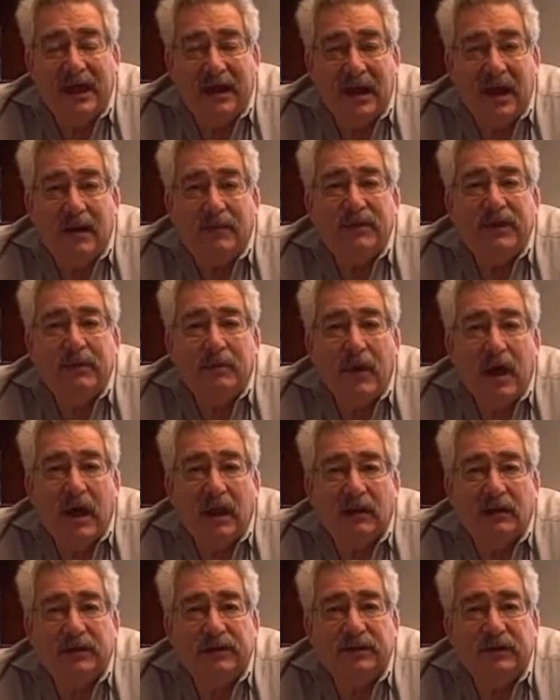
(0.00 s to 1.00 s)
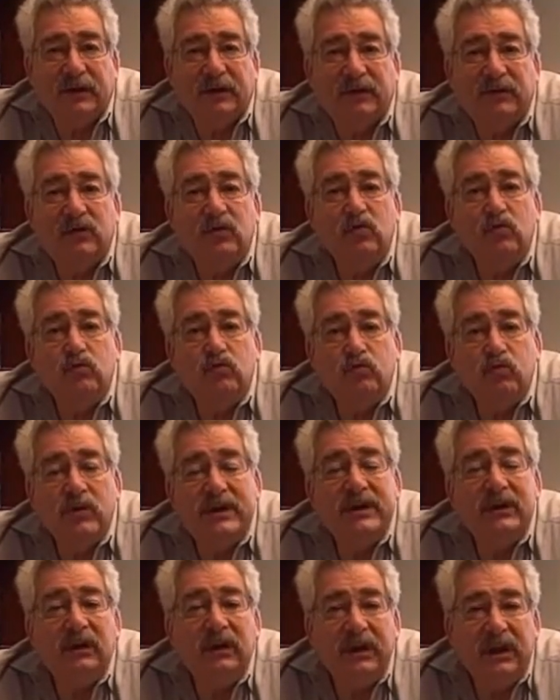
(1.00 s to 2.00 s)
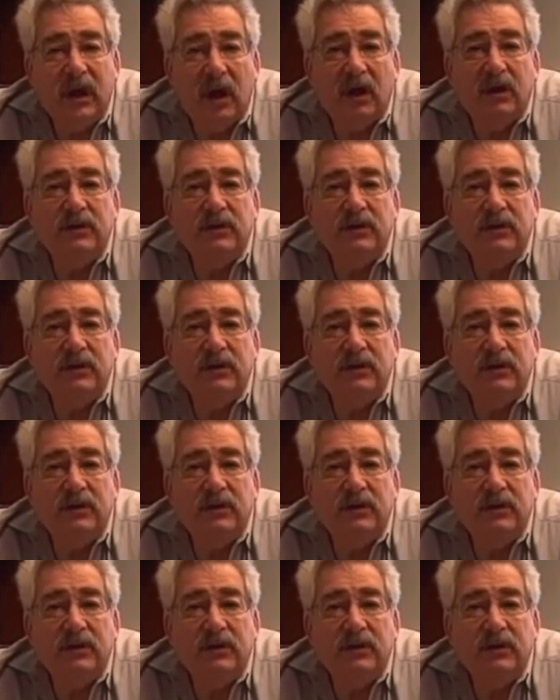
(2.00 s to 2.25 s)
an ophthalmologist who really